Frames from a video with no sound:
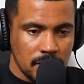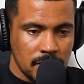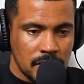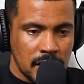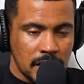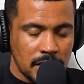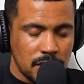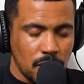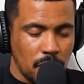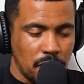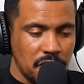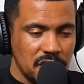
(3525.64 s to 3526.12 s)

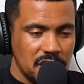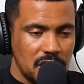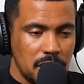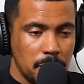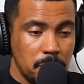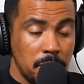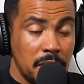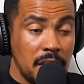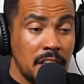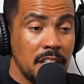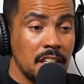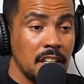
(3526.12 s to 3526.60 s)
there's
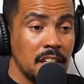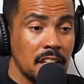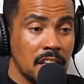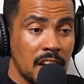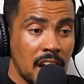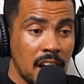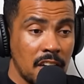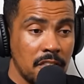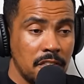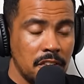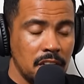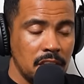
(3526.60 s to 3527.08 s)
obviously been a
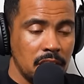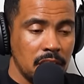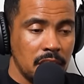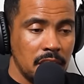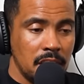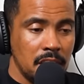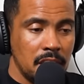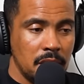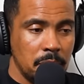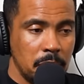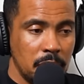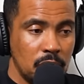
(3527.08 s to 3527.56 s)

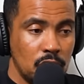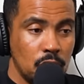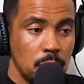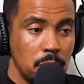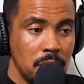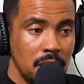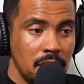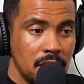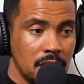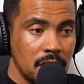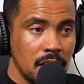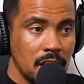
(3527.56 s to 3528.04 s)
rivalry
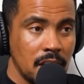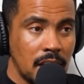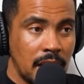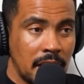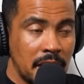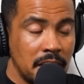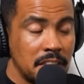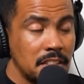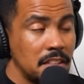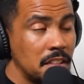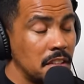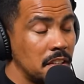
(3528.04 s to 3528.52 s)
between the
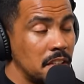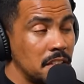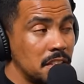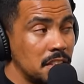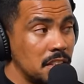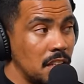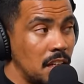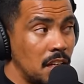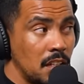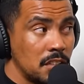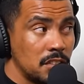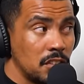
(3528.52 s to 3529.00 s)
Lions and the
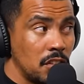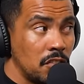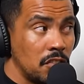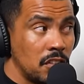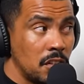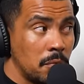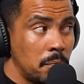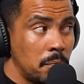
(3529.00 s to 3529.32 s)
Sharks over